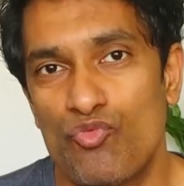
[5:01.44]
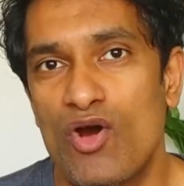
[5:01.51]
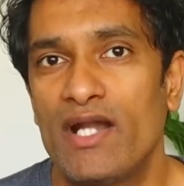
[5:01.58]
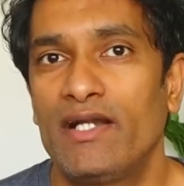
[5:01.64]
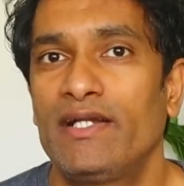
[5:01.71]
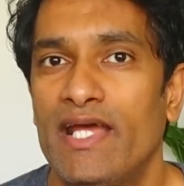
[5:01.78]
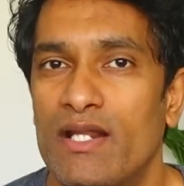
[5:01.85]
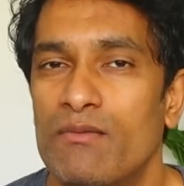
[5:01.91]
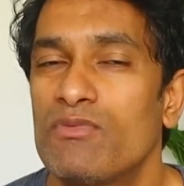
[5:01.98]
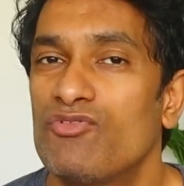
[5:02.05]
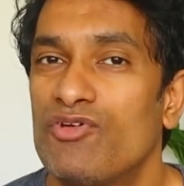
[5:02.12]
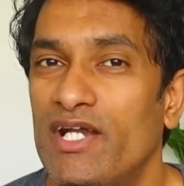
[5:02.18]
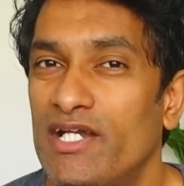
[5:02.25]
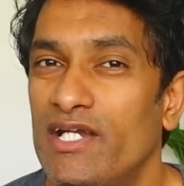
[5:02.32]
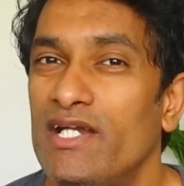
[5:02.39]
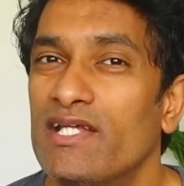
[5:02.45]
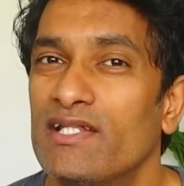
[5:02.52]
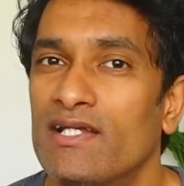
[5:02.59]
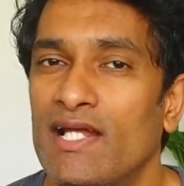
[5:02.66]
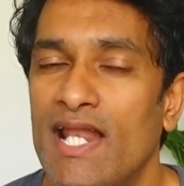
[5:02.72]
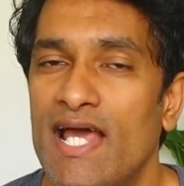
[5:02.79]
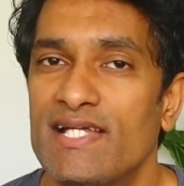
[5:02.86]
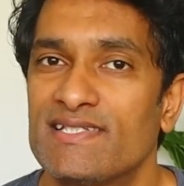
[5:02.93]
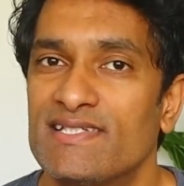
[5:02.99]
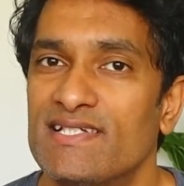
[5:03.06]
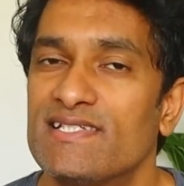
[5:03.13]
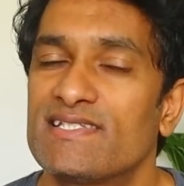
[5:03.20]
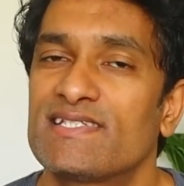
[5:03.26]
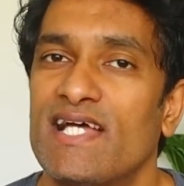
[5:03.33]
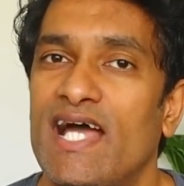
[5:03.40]
one term of attending the
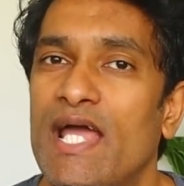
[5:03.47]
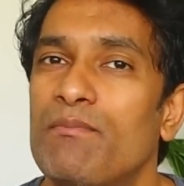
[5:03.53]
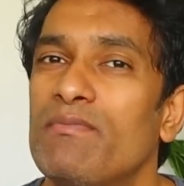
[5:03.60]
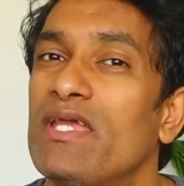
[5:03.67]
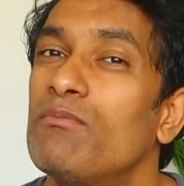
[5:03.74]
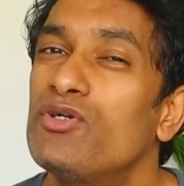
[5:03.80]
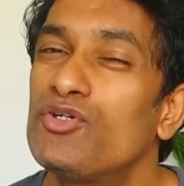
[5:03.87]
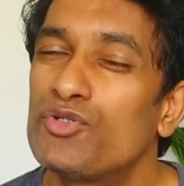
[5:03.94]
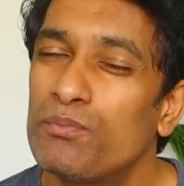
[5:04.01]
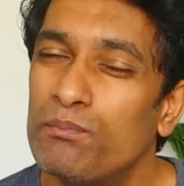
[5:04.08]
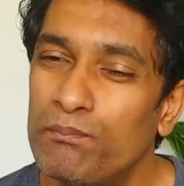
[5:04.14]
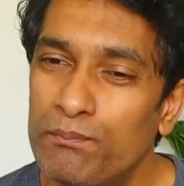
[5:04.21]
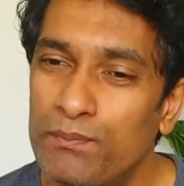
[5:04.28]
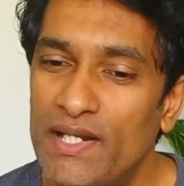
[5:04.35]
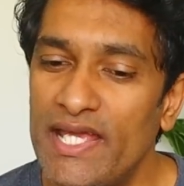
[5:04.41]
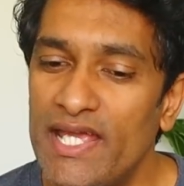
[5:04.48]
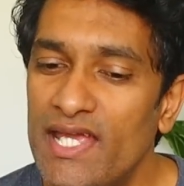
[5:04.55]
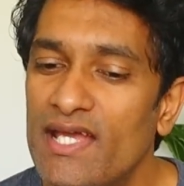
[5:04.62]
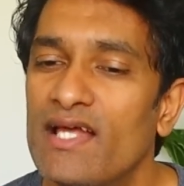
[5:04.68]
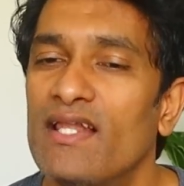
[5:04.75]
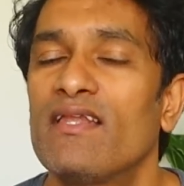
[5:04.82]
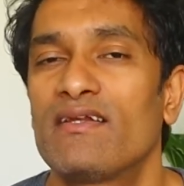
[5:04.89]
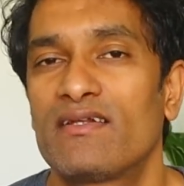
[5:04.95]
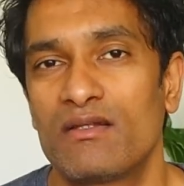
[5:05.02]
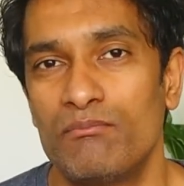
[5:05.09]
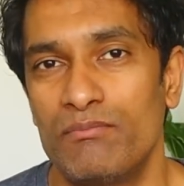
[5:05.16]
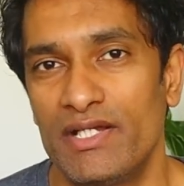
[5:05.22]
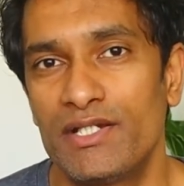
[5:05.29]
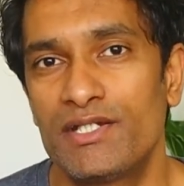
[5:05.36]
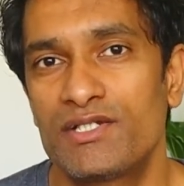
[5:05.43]
classes, I'm able to play a
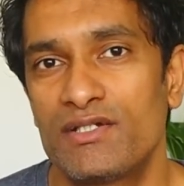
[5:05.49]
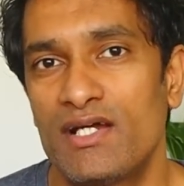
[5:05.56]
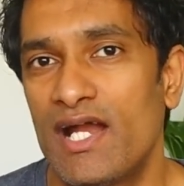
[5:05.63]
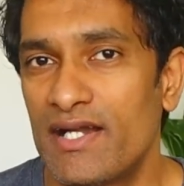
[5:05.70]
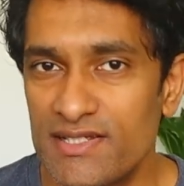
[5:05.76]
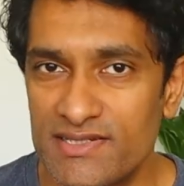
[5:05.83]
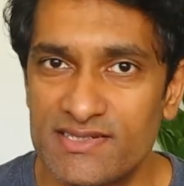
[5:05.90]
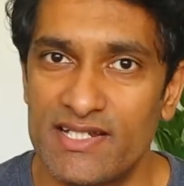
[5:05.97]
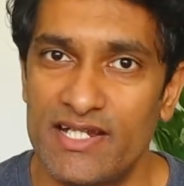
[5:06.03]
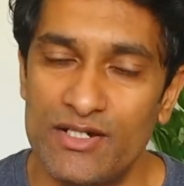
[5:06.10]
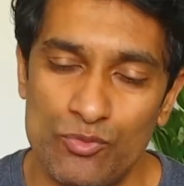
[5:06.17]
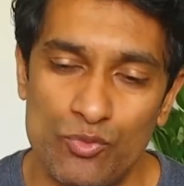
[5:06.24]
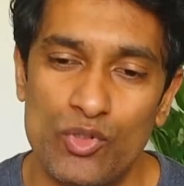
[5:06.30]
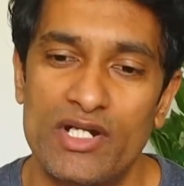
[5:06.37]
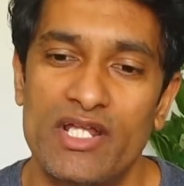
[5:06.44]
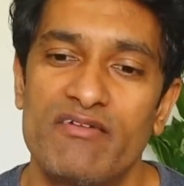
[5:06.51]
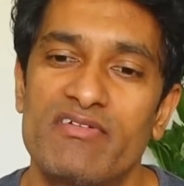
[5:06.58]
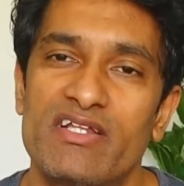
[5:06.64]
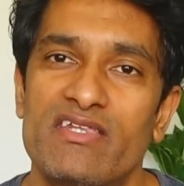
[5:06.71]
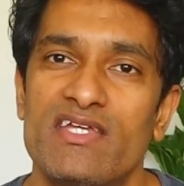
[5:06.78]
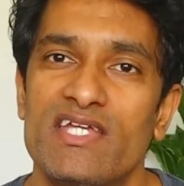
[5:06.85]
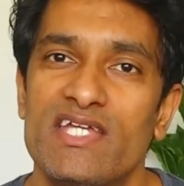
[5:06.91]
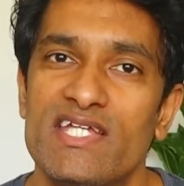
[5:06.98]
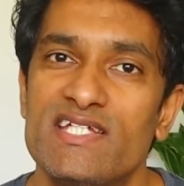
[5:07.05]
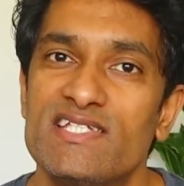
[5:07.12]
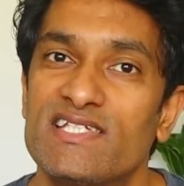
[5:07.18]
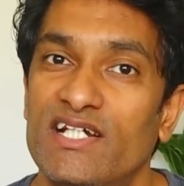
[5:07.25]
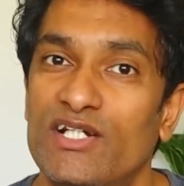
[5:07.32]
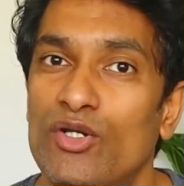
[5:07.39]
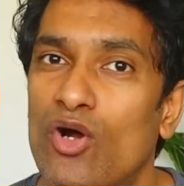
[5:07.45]
little bit, understand what everything
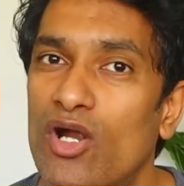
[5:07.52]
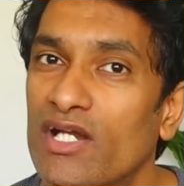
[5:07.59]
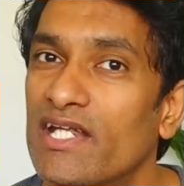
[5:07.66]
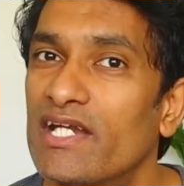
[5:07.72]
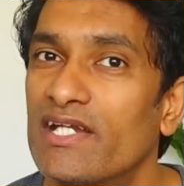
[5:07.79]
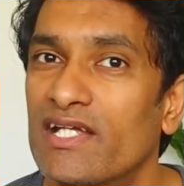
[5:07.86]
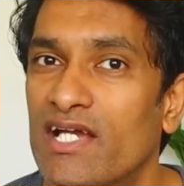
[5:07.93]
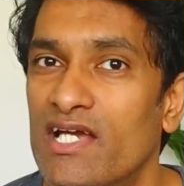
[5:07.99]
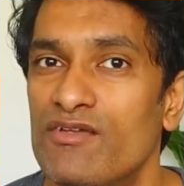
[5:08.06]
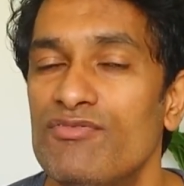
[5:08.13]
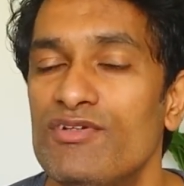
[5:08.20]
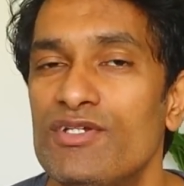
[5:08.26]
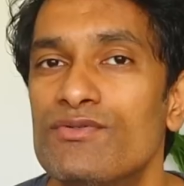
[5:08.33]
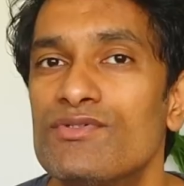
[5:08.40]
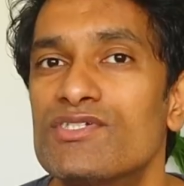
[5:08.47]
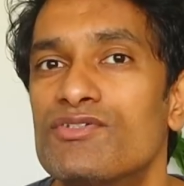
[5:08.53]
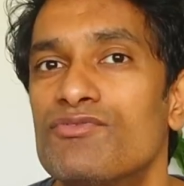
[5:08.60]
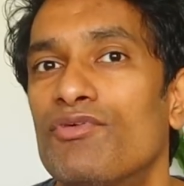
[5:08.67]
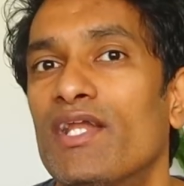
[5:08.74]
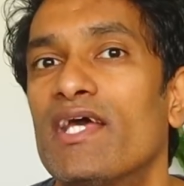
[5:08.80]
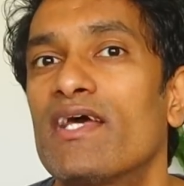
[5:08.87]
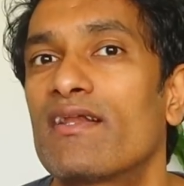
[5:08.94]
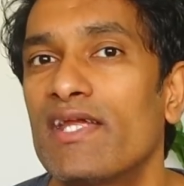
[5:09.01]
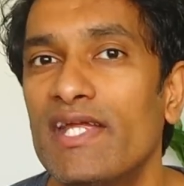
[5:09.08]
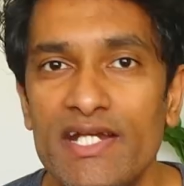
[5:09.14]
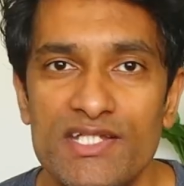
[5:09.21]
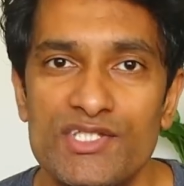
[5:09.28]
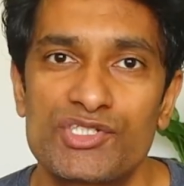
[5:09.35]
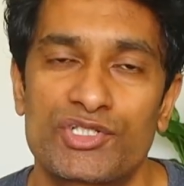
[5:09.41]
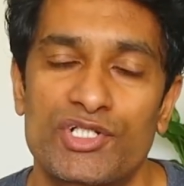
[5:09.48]
is, and not get confused when I
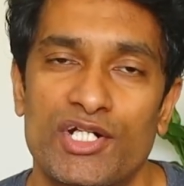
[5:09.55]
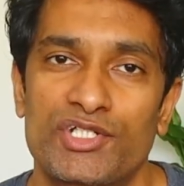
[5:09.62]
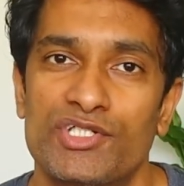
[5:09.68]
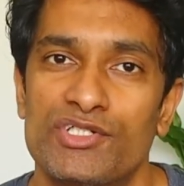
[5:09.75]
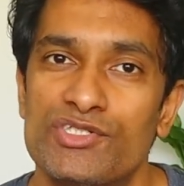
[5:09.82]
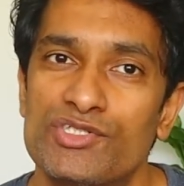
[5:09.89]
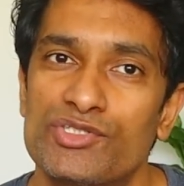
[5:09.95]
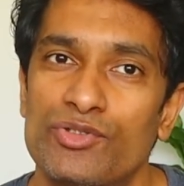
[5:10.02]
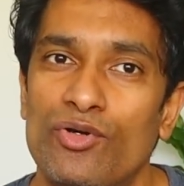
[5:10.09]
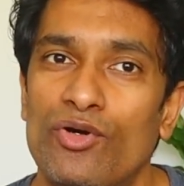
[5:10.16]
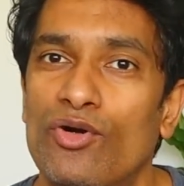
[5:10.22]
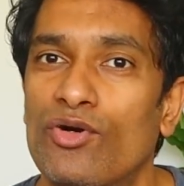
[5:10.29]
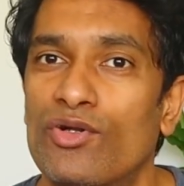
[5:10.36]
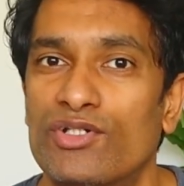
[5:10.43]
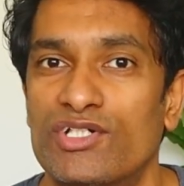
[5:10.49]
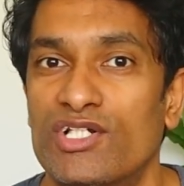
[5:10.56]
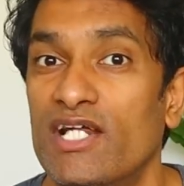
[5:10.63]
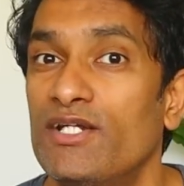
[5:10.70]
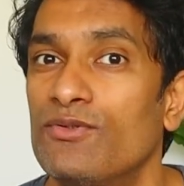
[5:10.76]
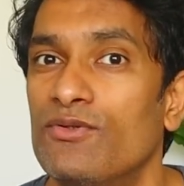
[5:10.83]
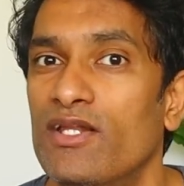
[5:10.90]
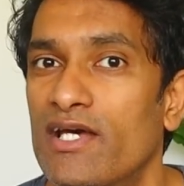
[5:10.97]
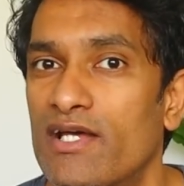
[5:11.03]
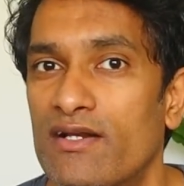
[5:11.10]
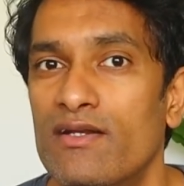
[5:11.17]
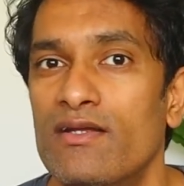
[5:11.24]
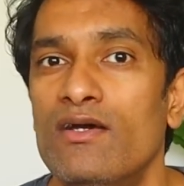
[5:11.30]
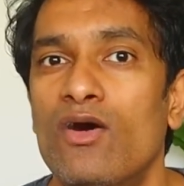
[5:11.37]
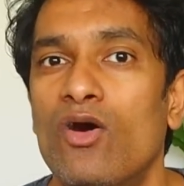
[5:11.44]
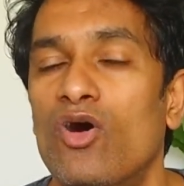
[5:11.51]
read instructions or try to
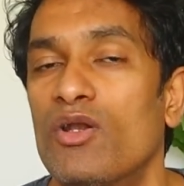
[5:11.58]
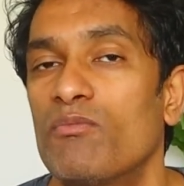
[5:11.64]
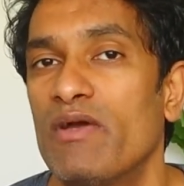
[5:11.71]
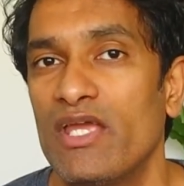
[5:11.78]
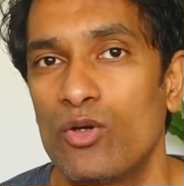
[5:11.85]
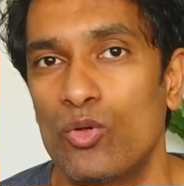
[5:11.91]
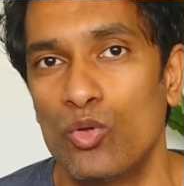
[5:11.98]
learn on my